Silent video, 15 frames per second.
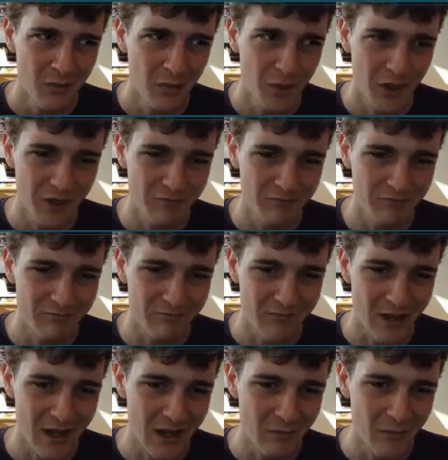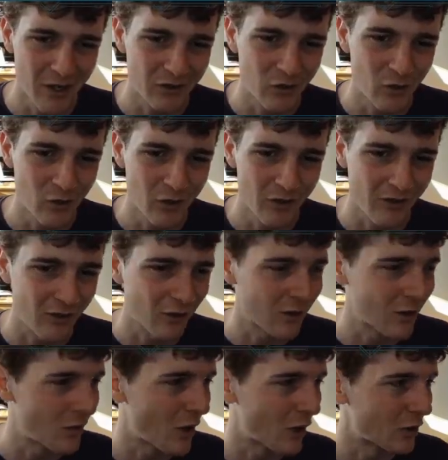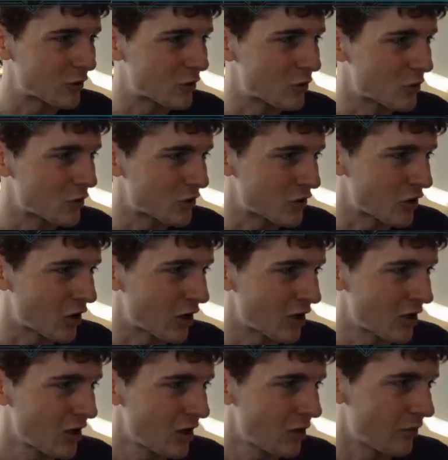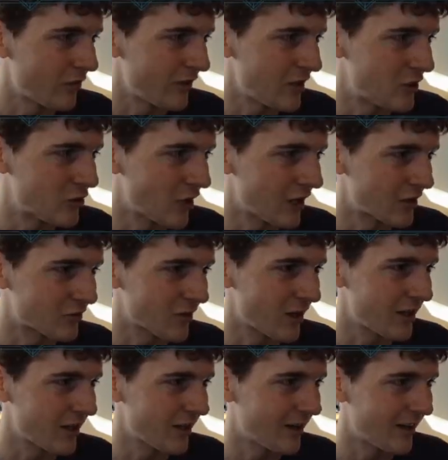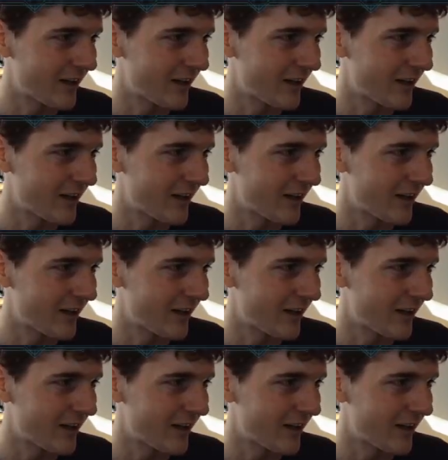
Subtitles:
but I'm not too concerned about a 2-star with E-Drags, right?